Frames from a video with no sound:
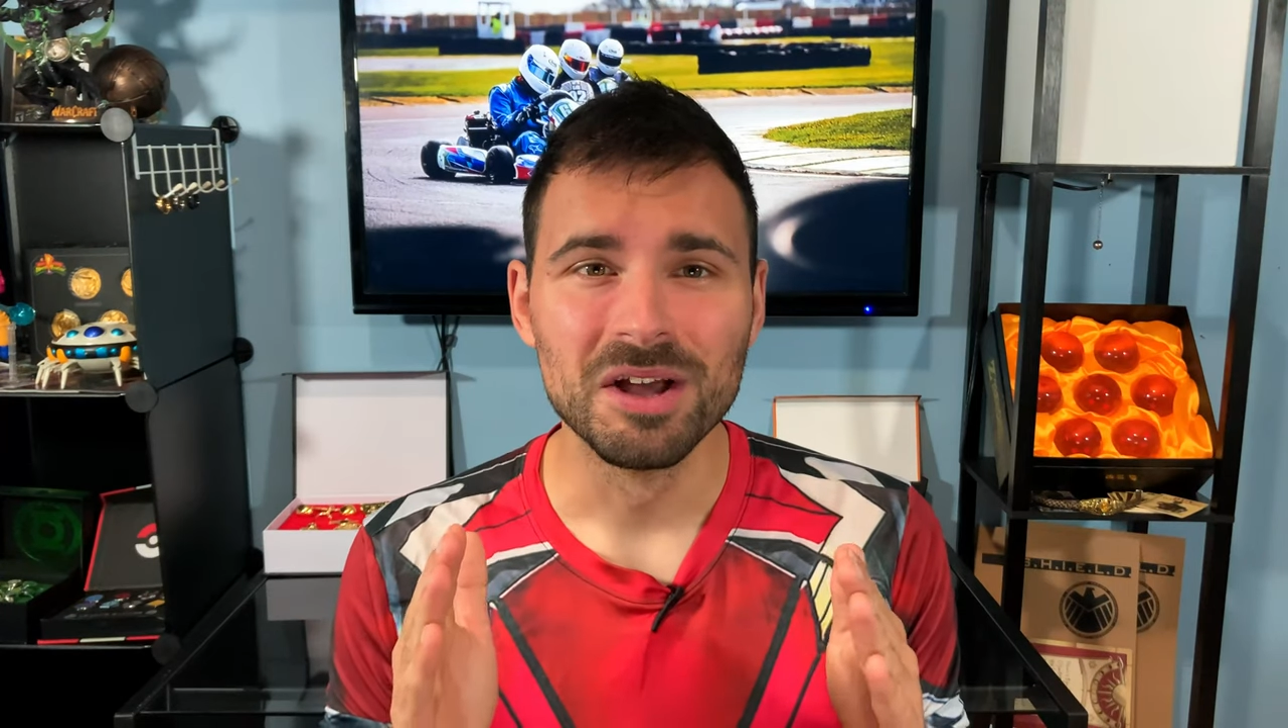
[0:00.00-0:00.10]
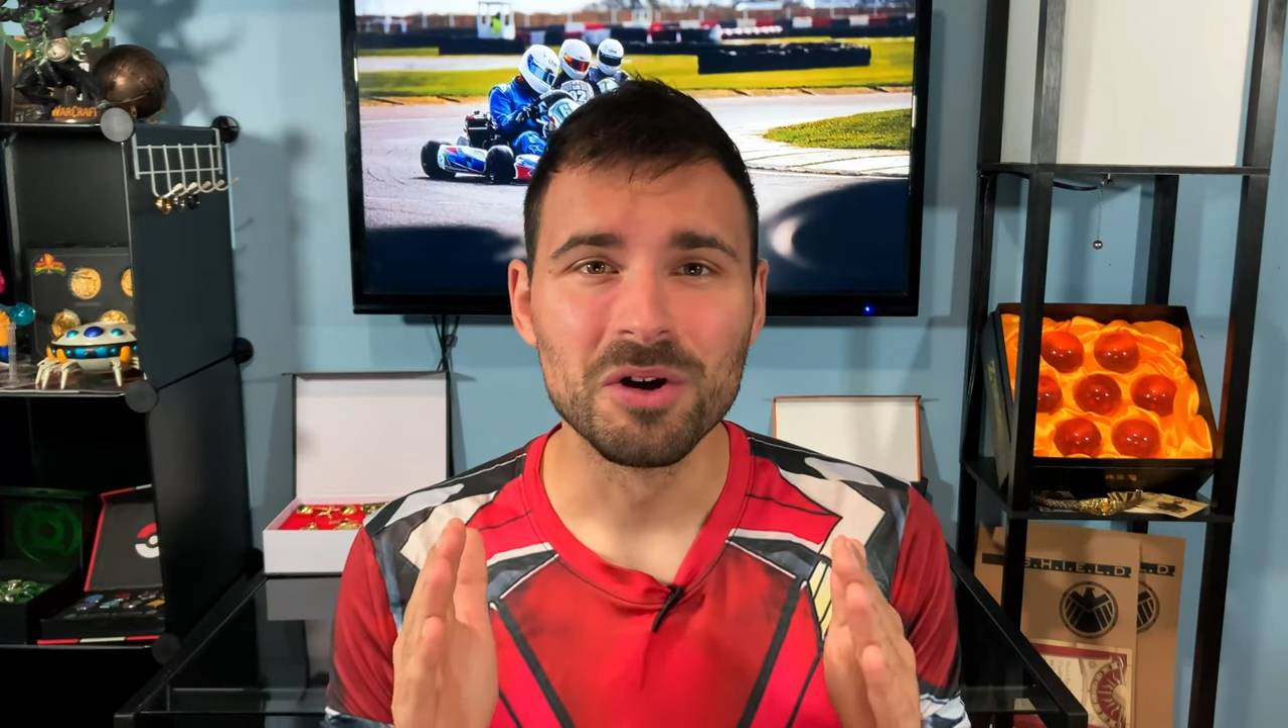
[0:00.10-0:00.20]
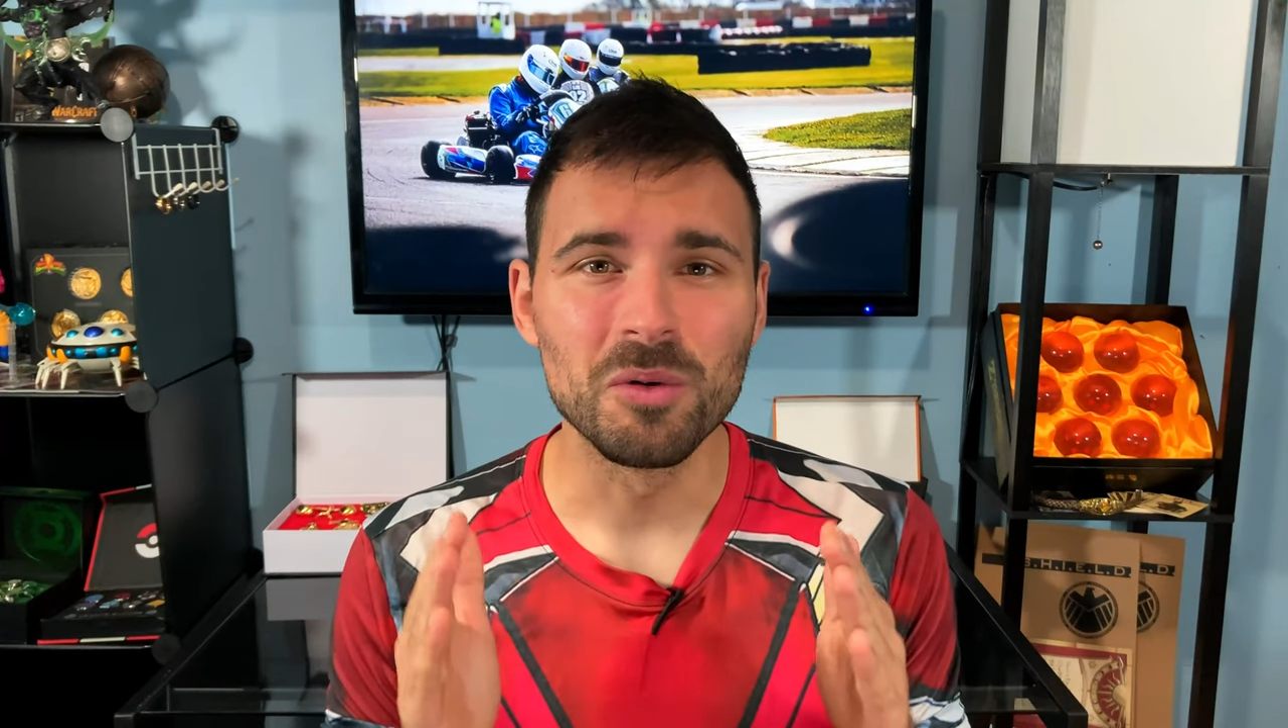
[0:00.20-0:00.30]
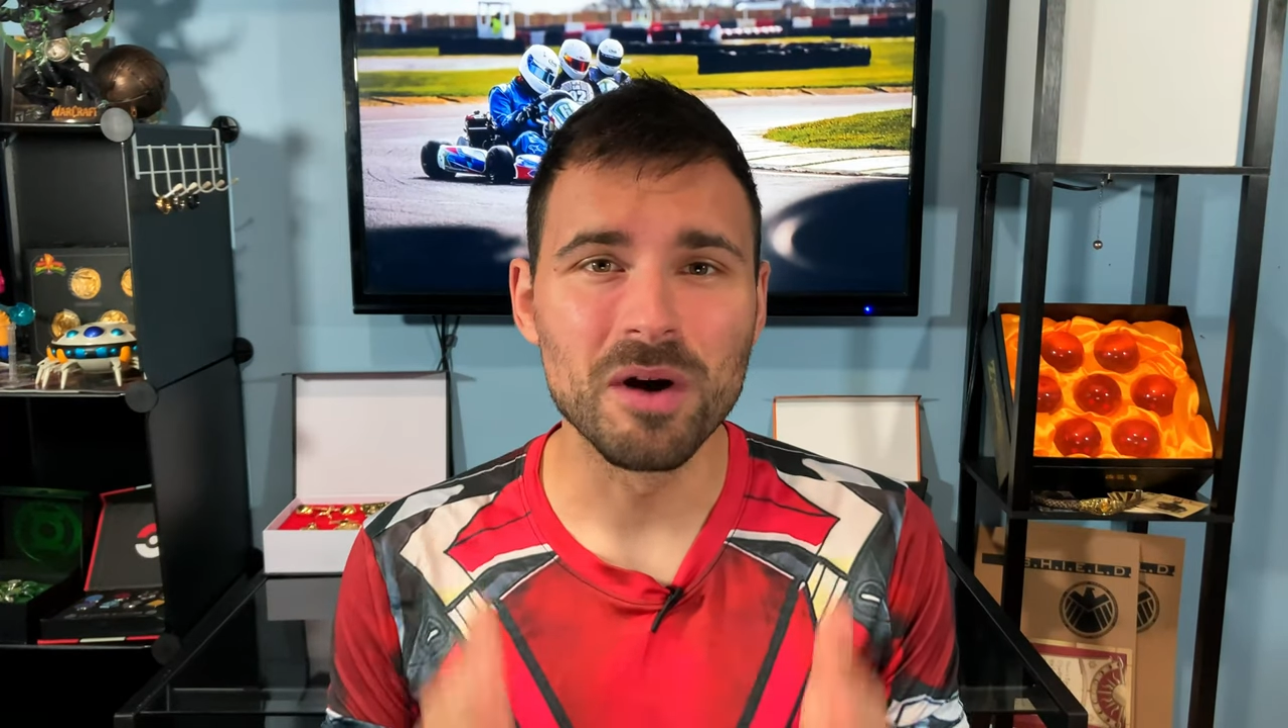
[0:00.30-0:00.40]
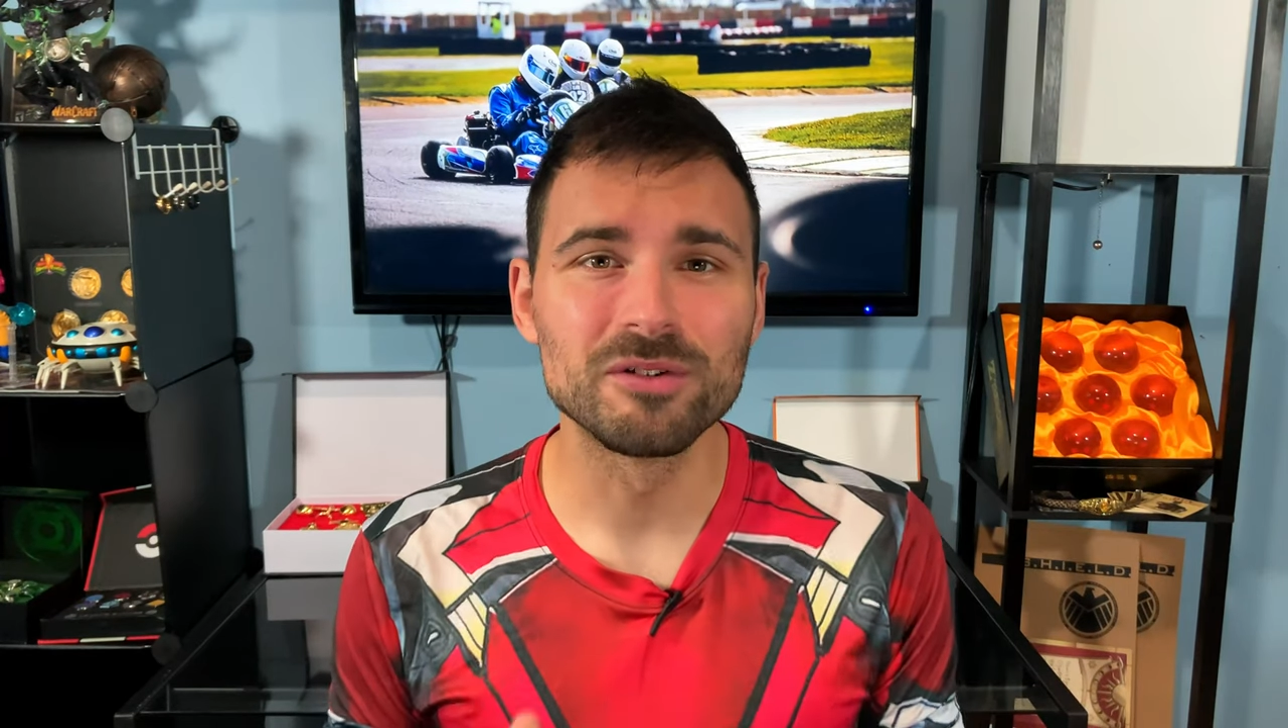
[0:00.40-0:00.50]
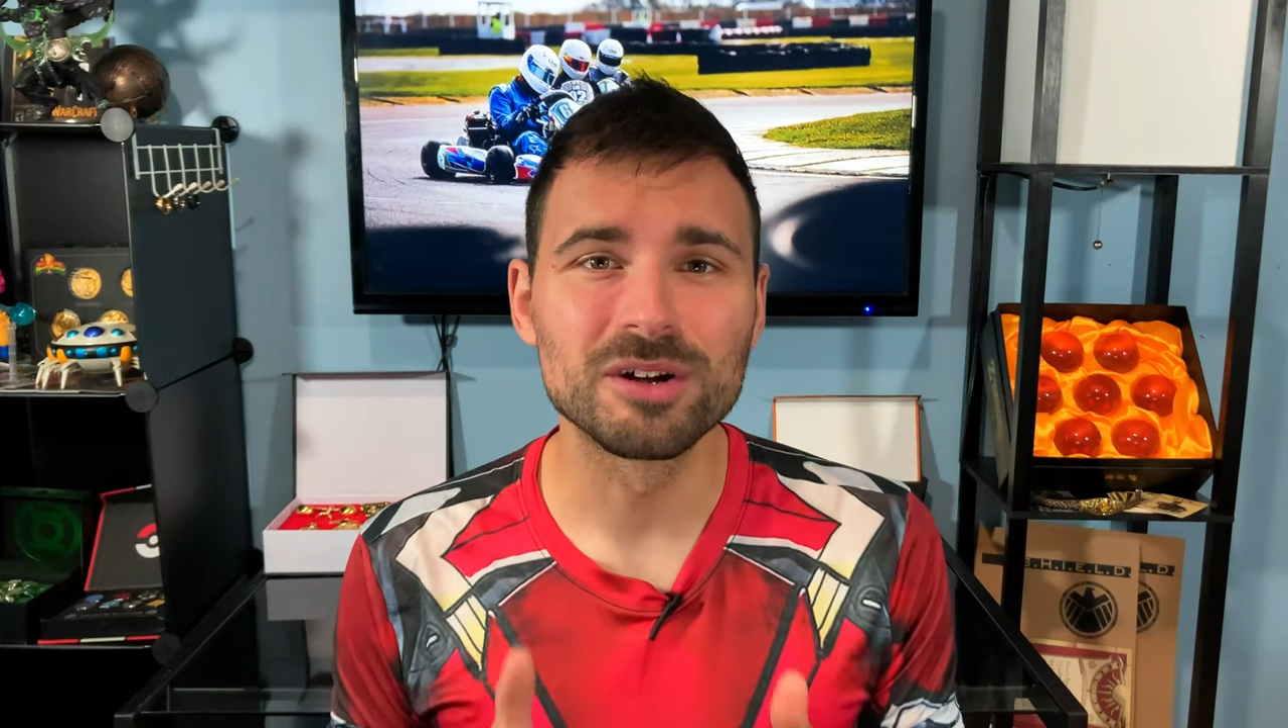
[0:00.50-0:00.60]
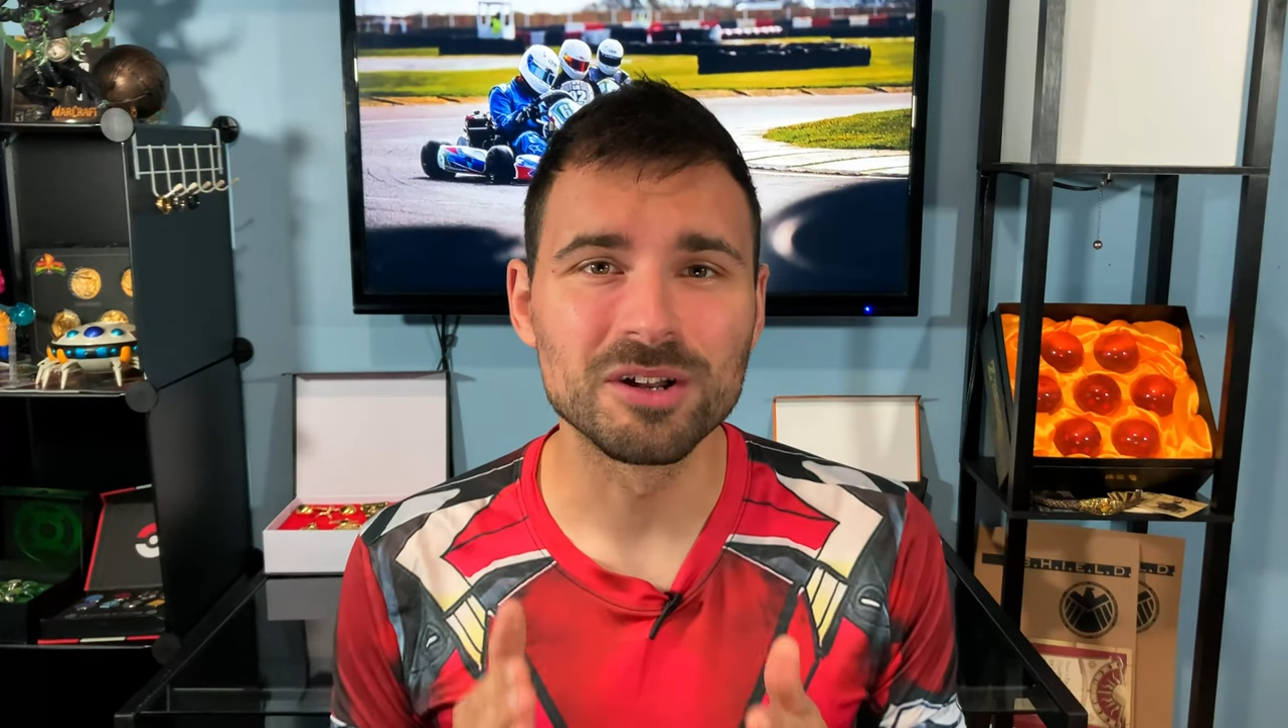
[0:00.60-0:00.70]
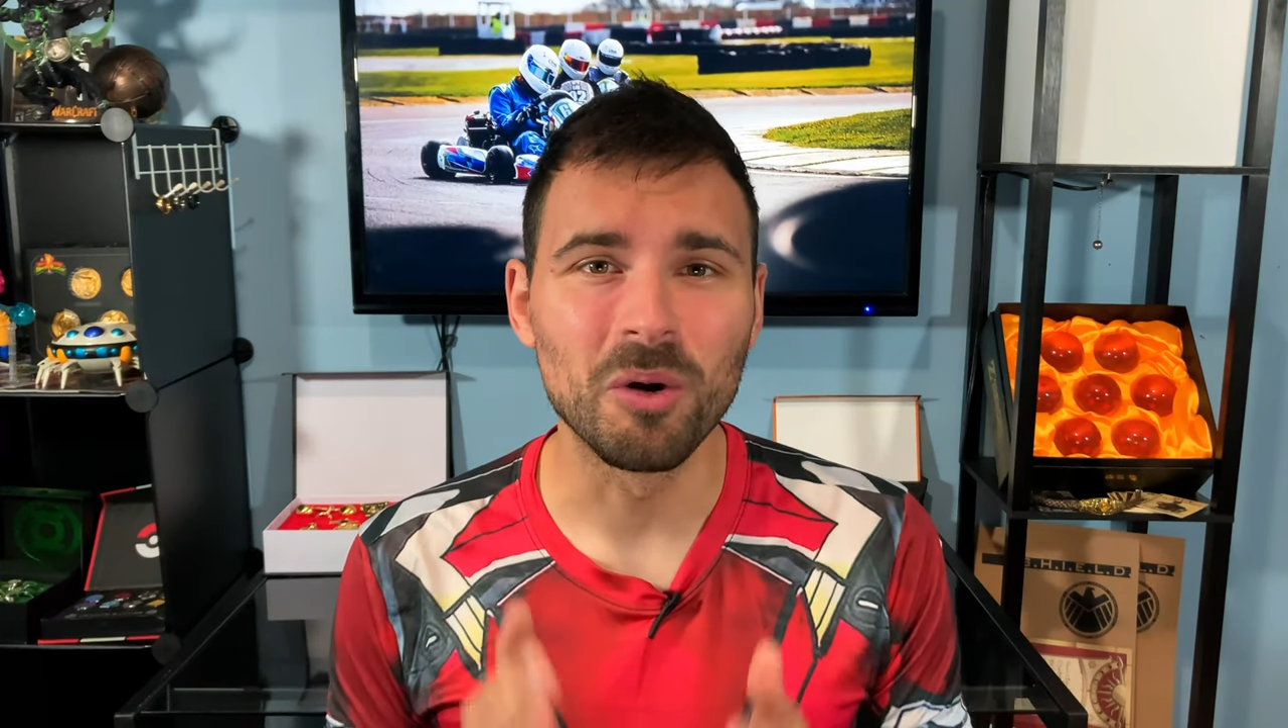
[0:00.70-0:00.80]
whoever could